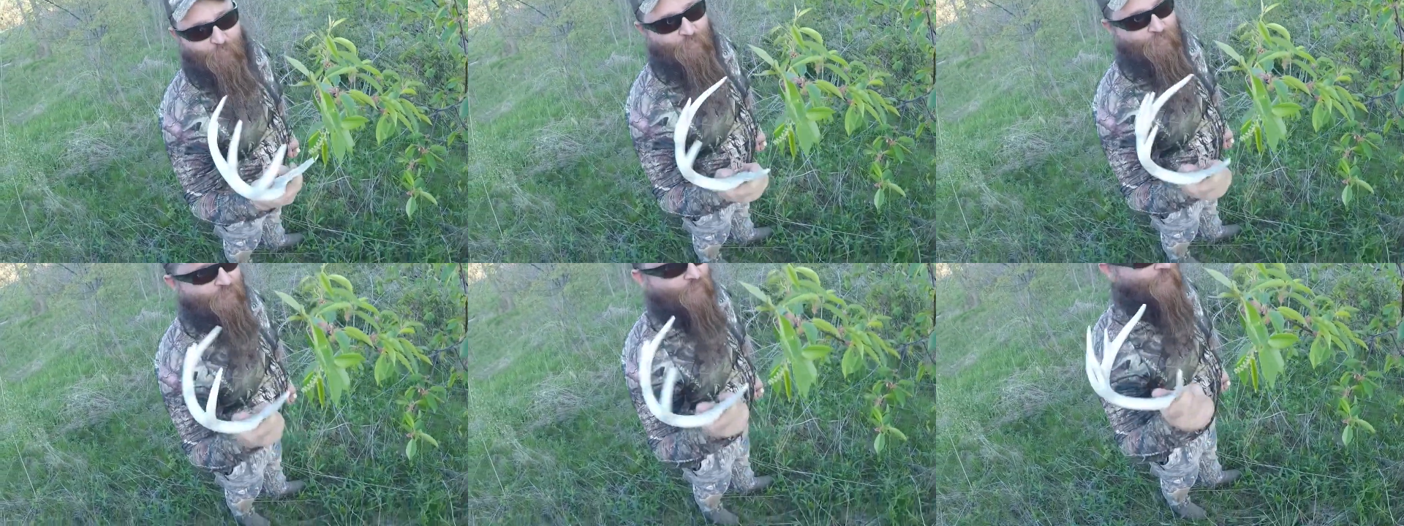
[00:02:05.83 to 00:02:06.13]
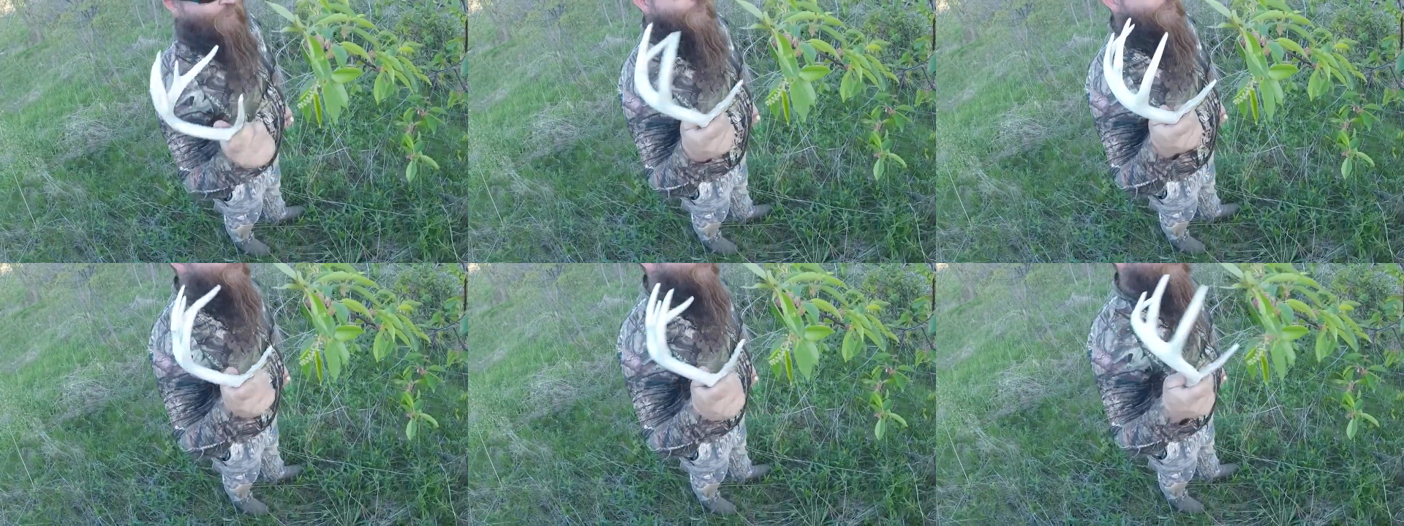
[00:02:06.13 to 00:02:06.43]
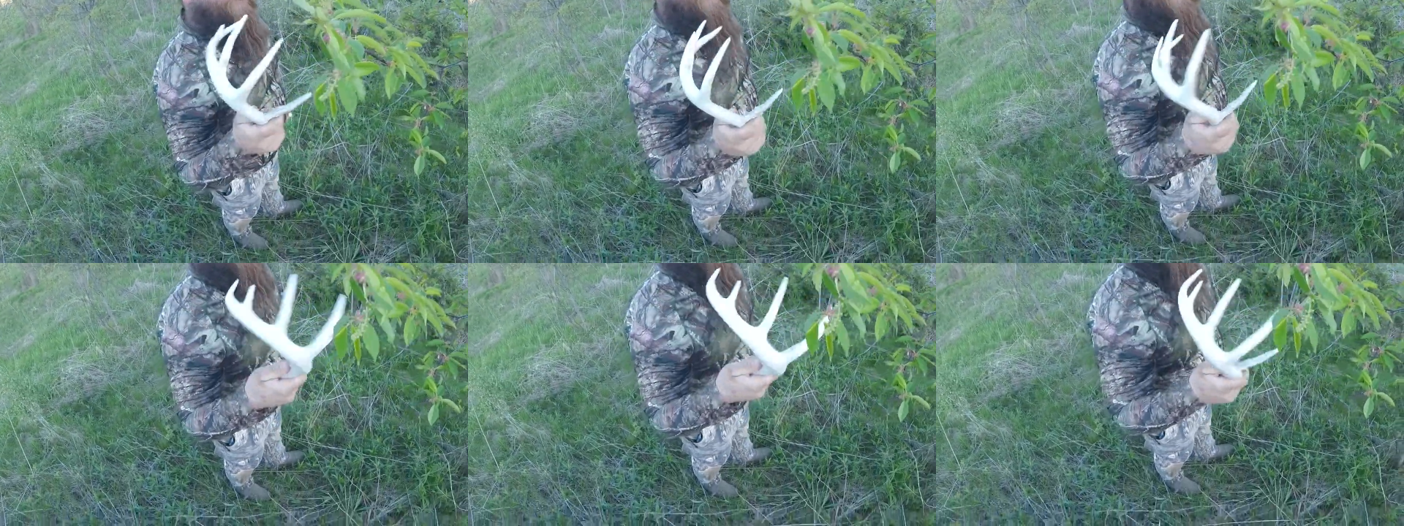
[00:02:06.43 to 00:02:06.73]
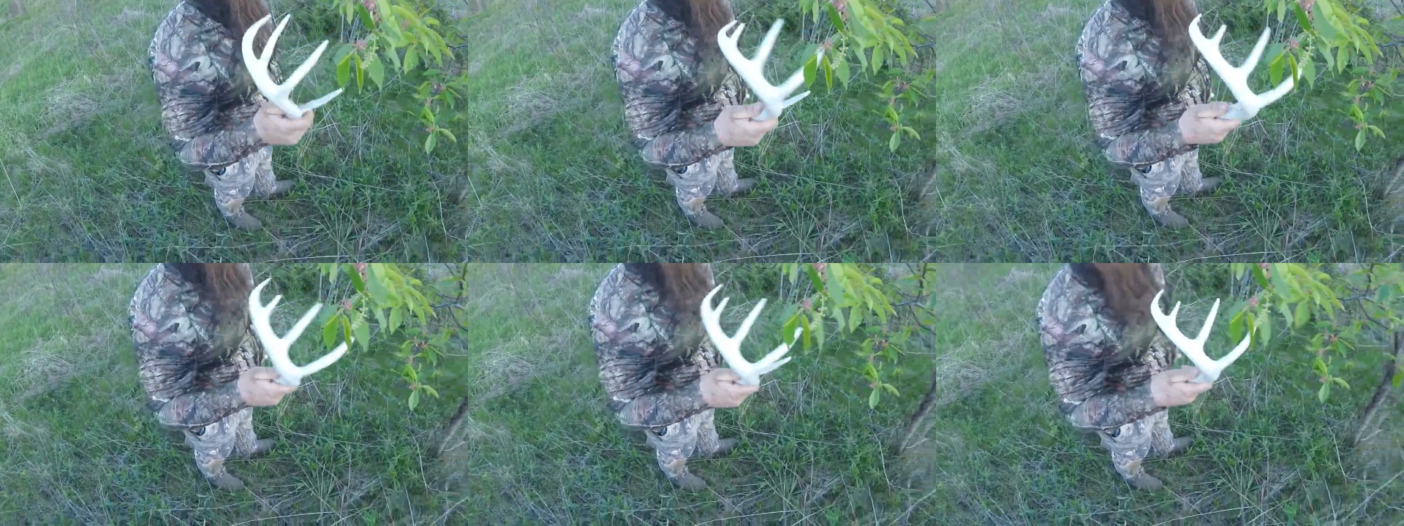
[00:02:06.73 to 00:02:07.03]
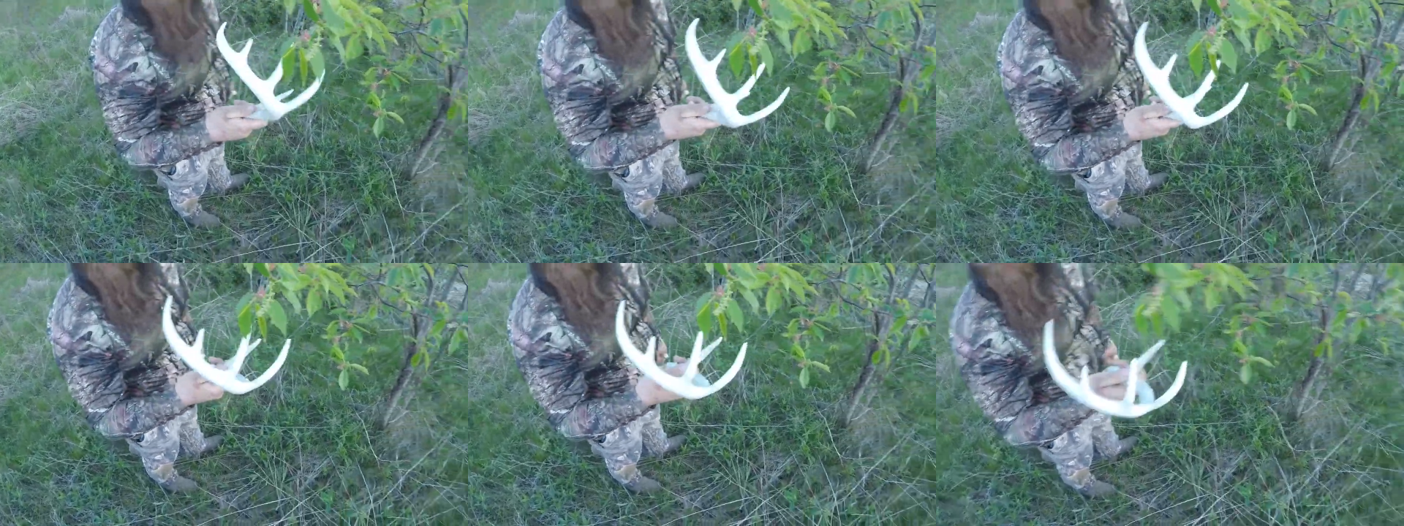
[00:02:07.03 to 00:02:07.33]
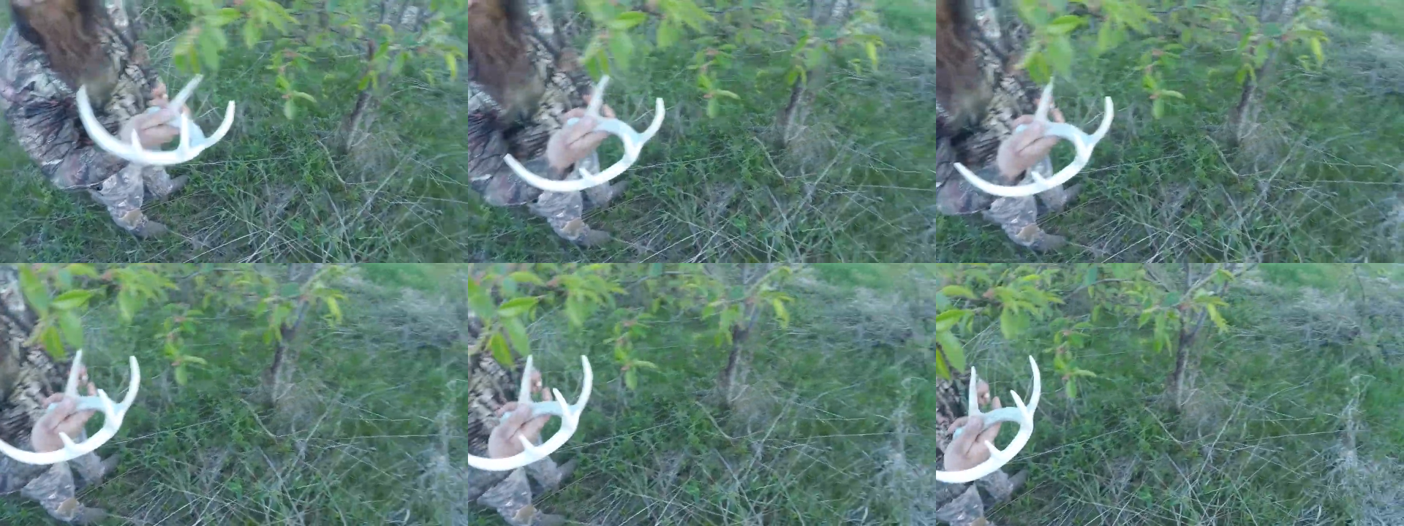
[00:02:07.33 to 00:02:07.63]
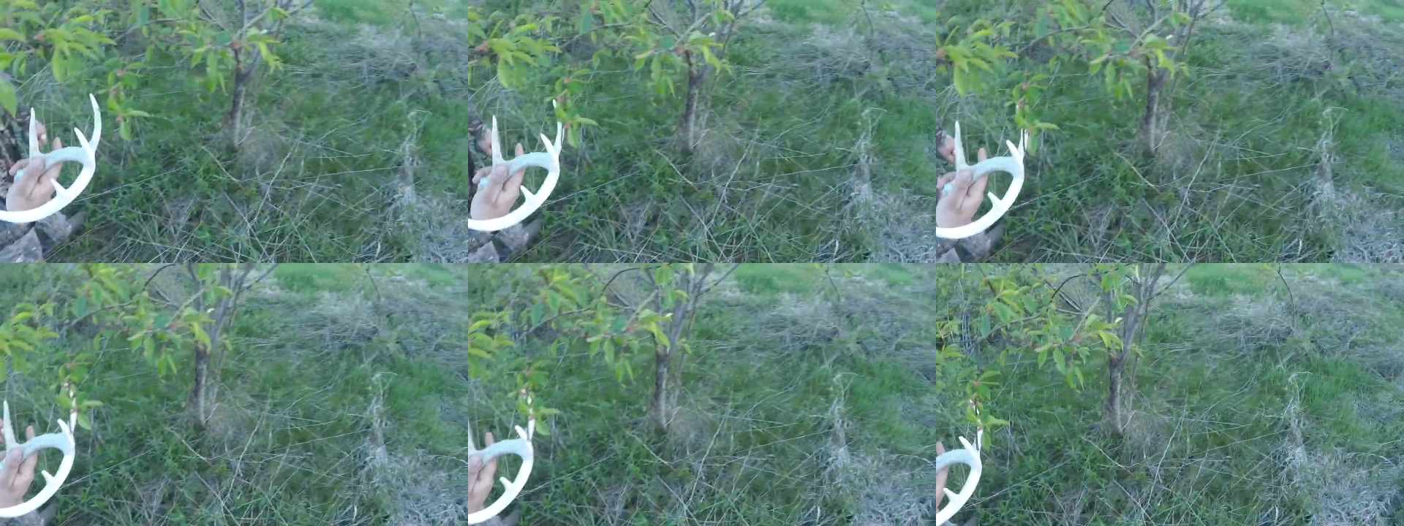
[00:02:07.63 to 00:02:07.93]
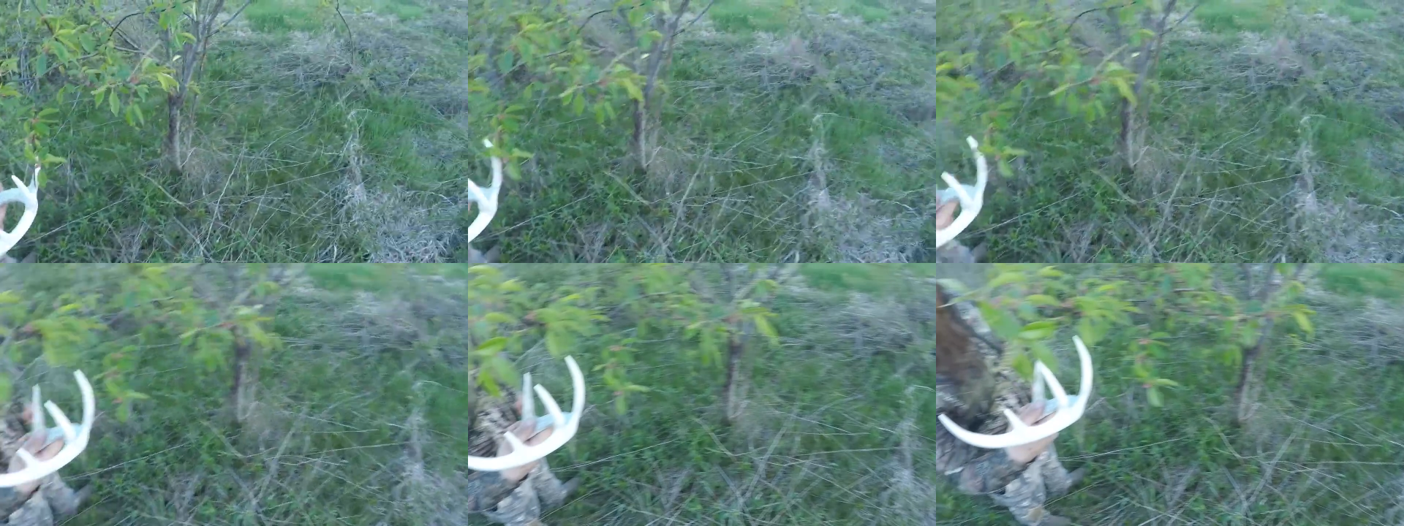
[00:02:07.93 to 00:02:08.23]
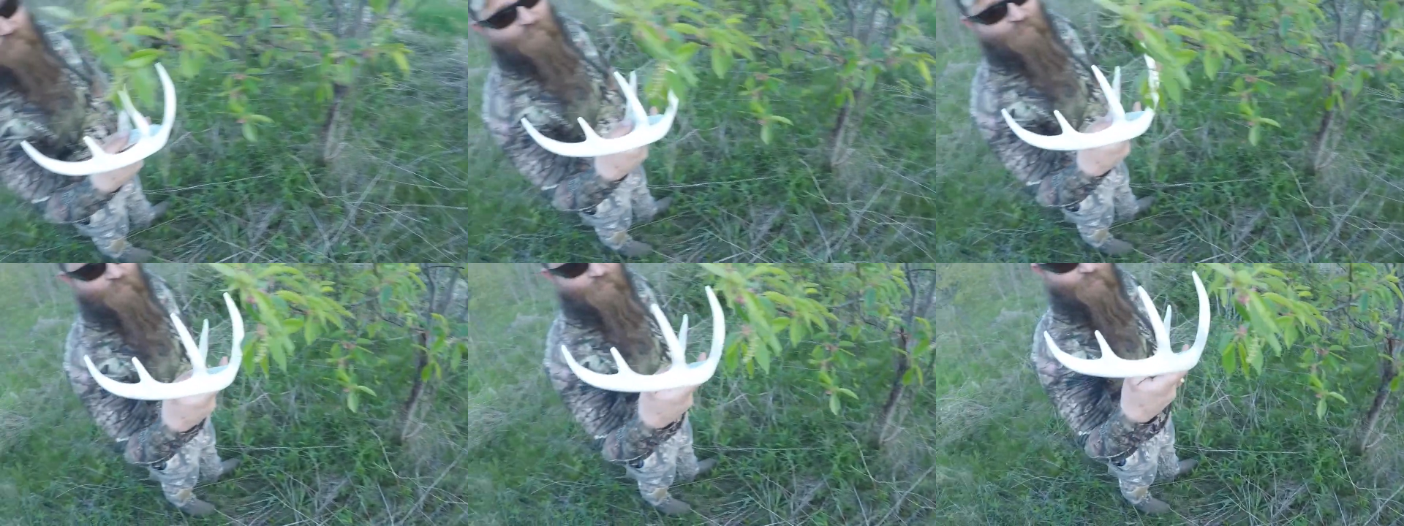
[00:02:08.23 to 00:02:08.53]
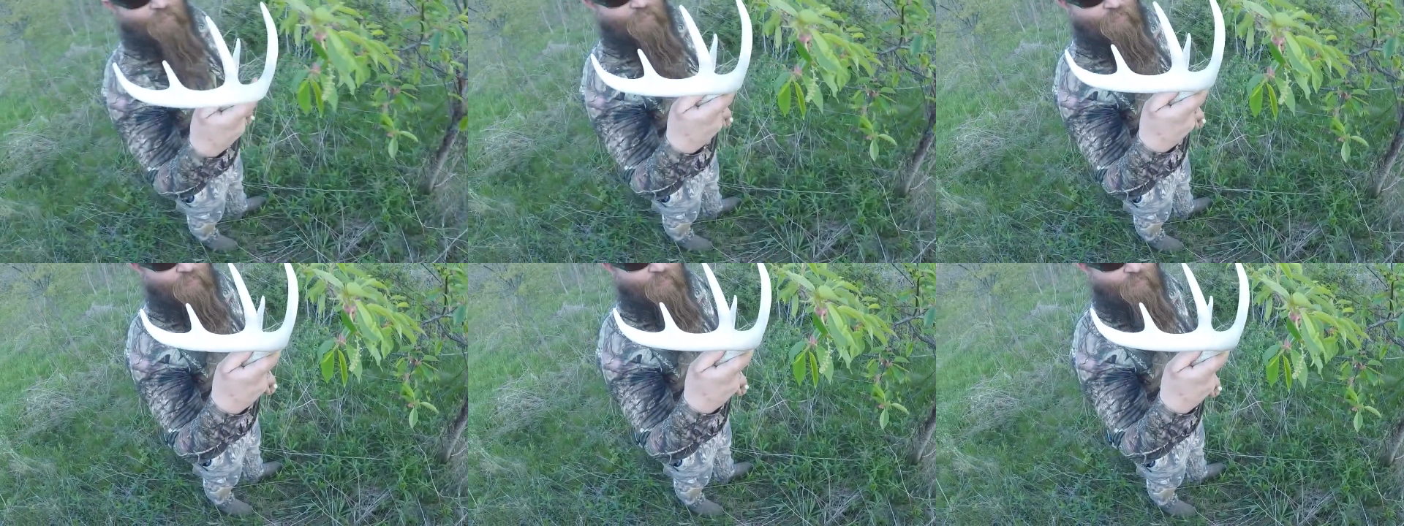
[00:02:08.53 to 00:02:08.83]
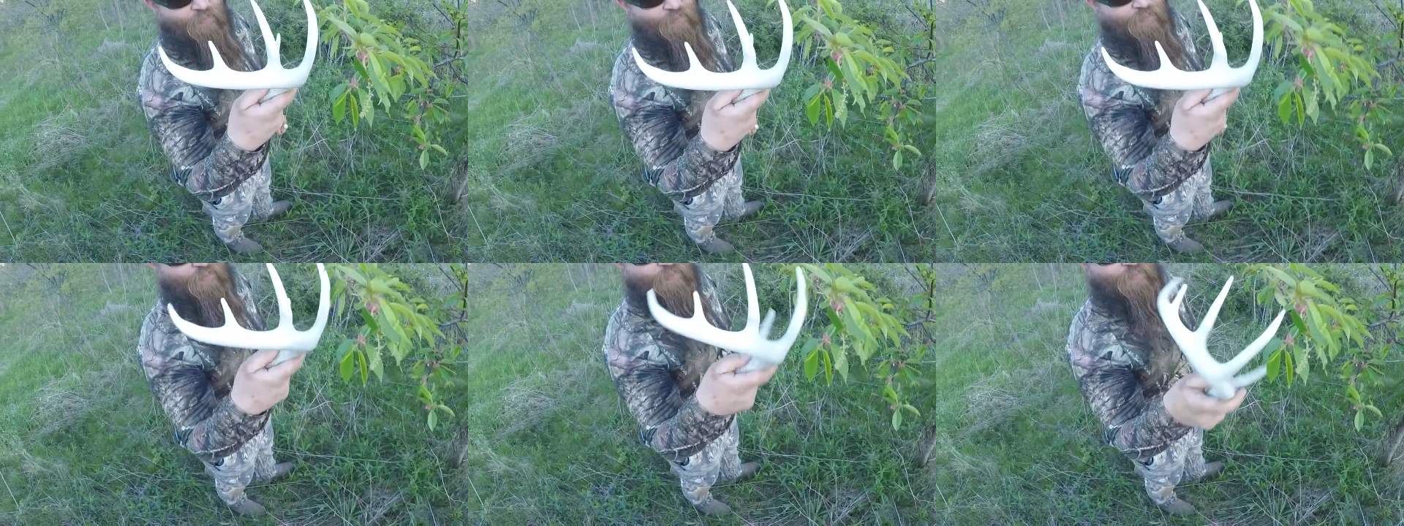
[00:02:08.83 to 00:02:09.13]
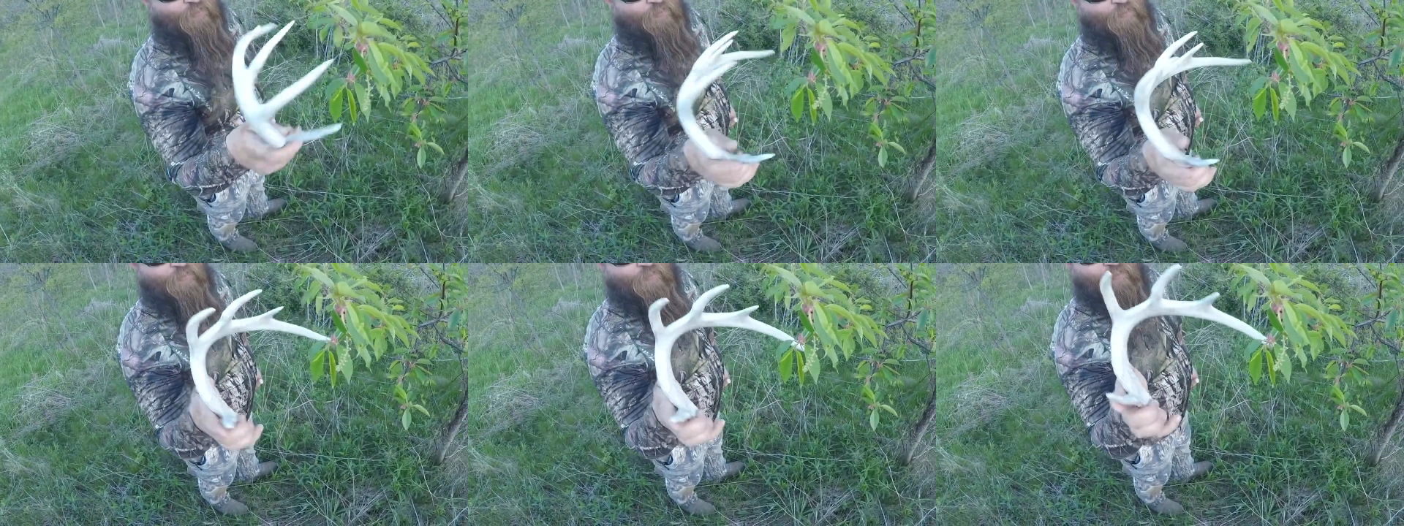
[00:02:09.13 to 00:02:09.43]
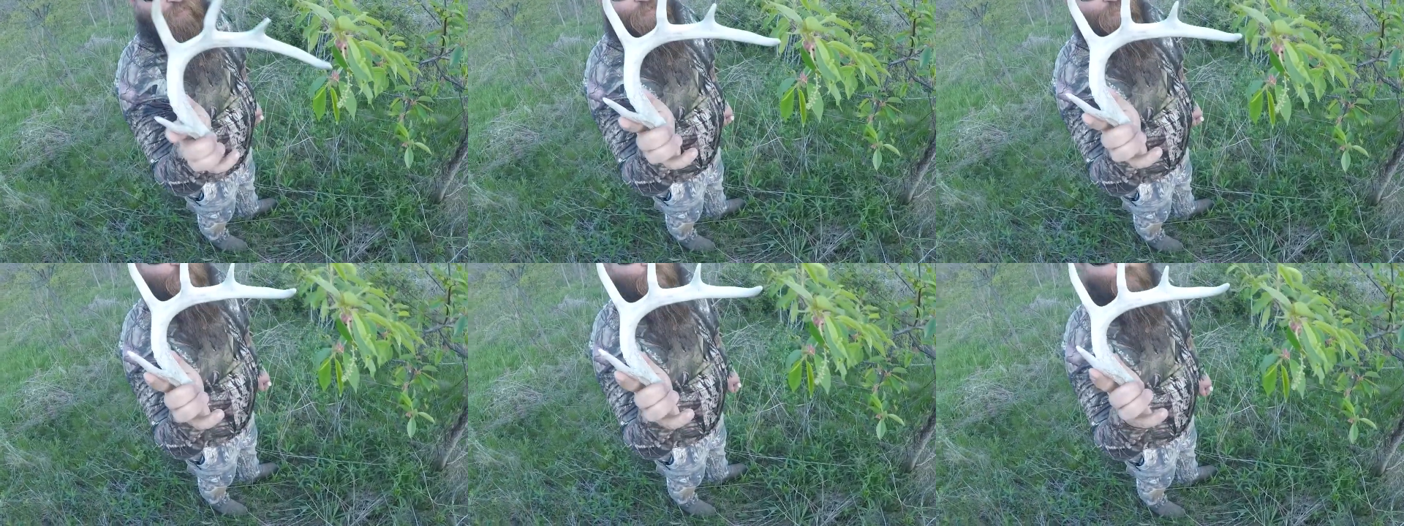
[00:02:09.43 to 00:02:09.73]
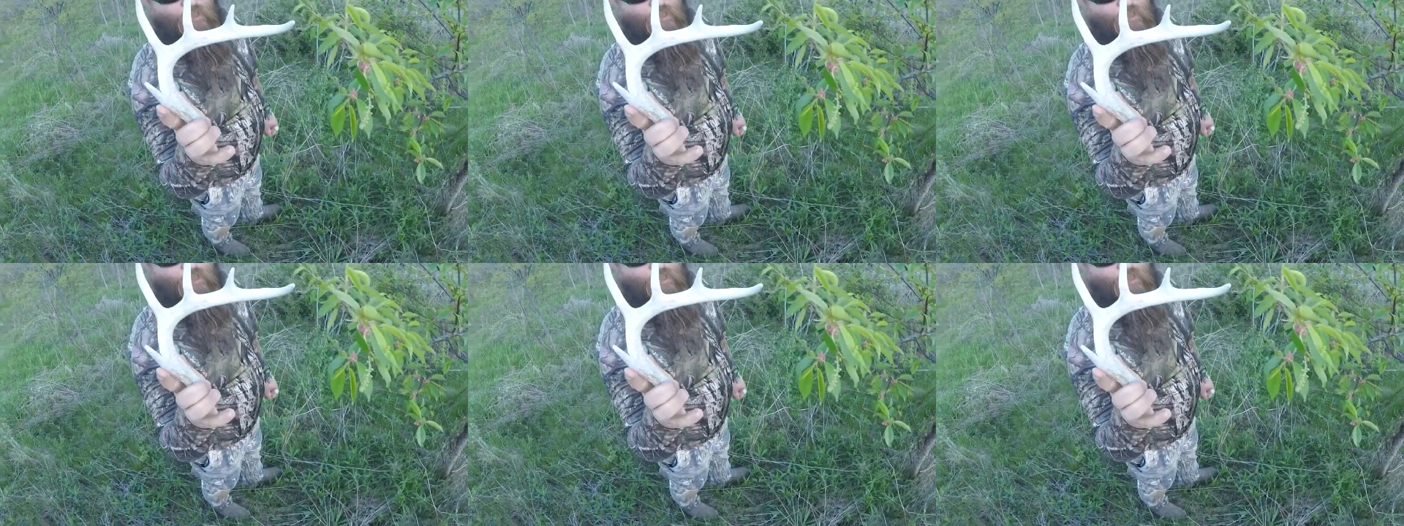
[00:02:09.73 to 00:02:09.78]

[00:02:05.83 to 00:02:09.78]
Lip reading: [unreadable: no face in view]